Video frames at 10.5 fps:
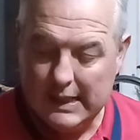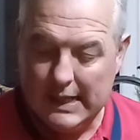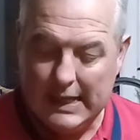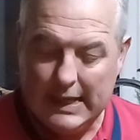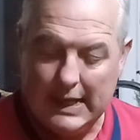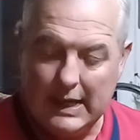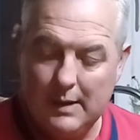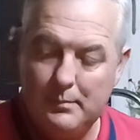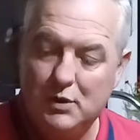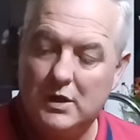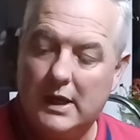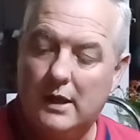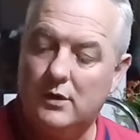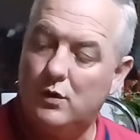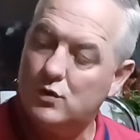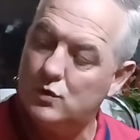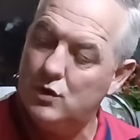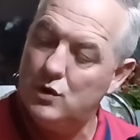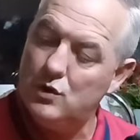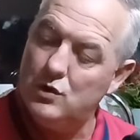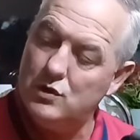but you can also
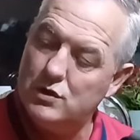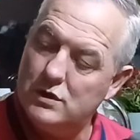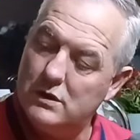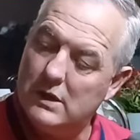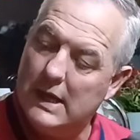use